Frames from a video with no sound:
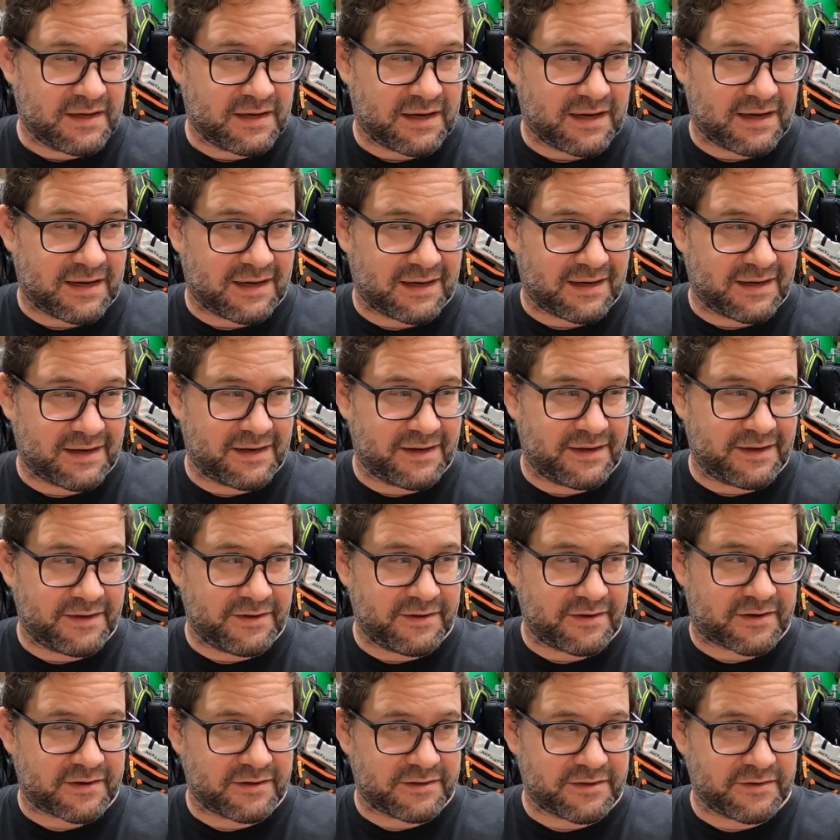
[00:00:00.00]
Uh,
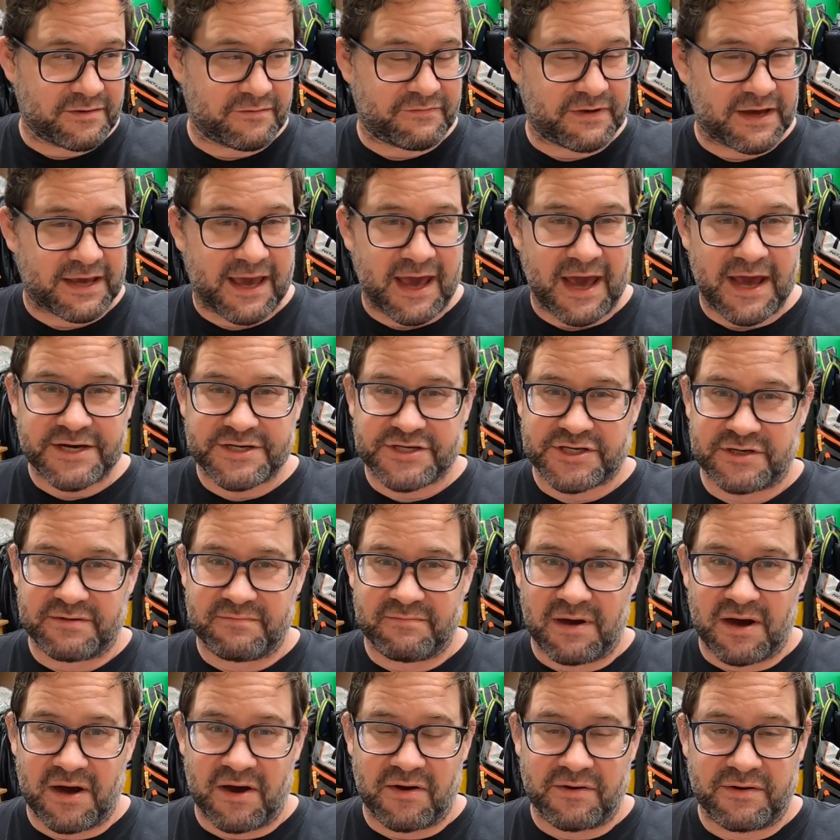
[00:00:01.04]
you could do vacation
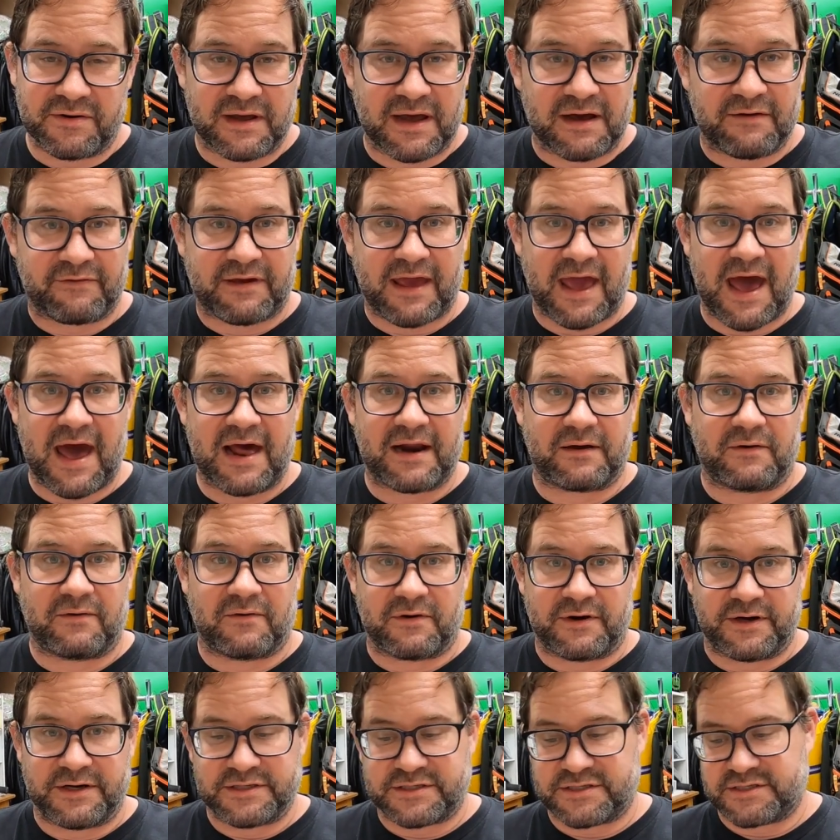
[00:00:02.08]
mode. You can have
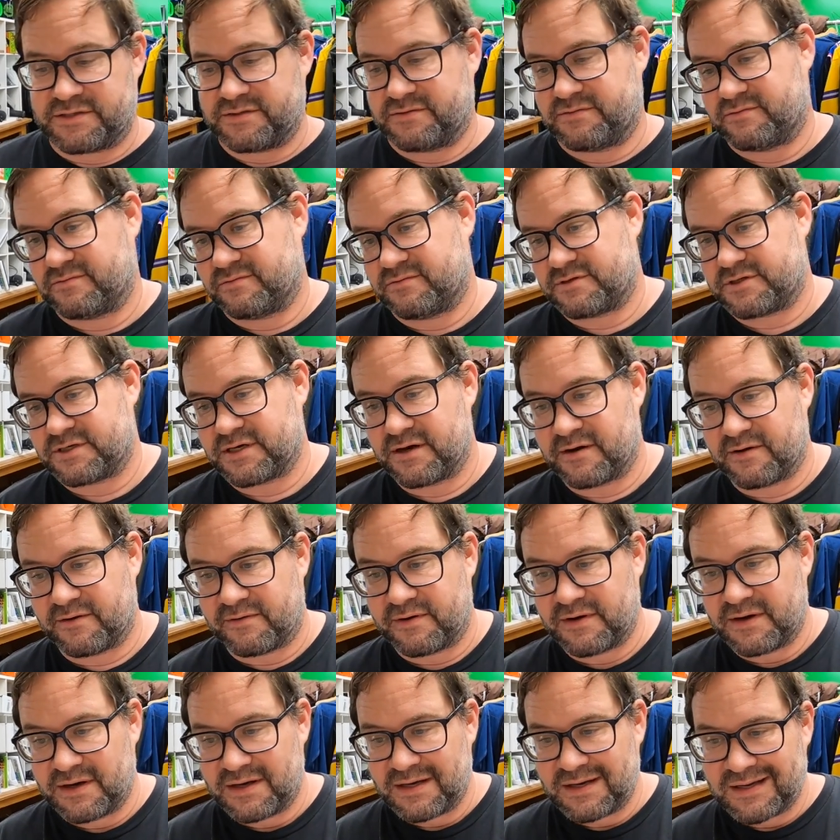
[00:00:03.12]
categories.
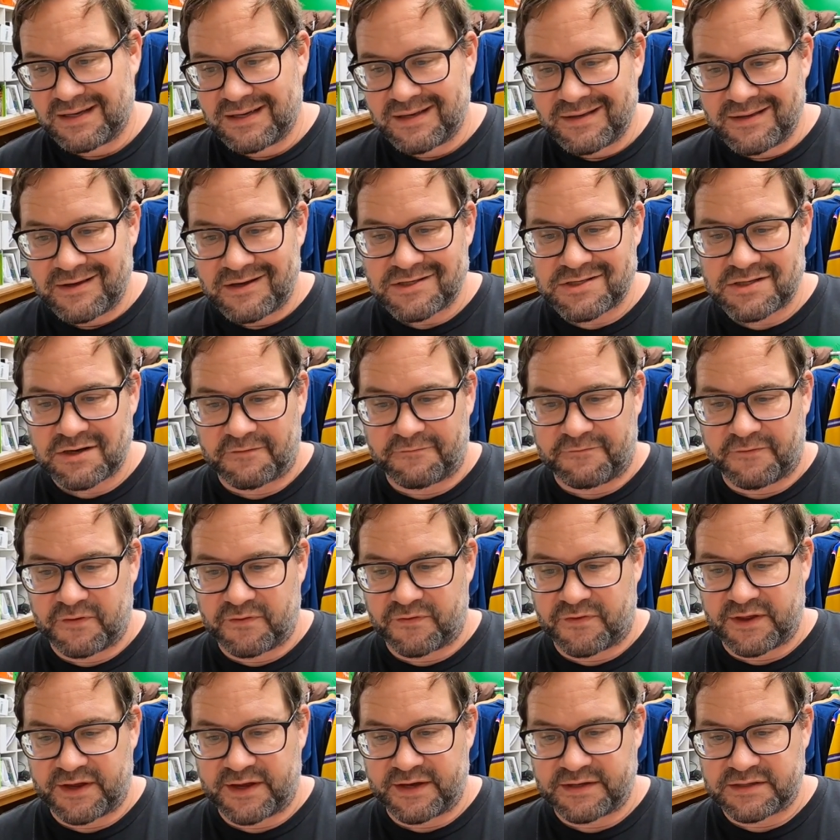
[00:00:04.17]
So those are a
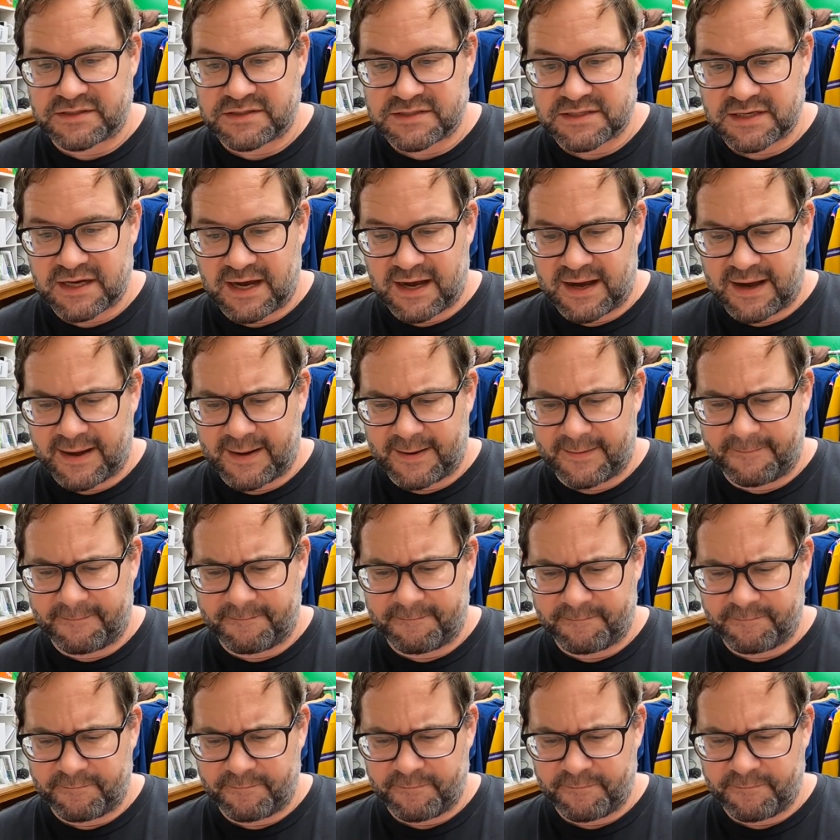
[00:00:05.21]
few things. Um,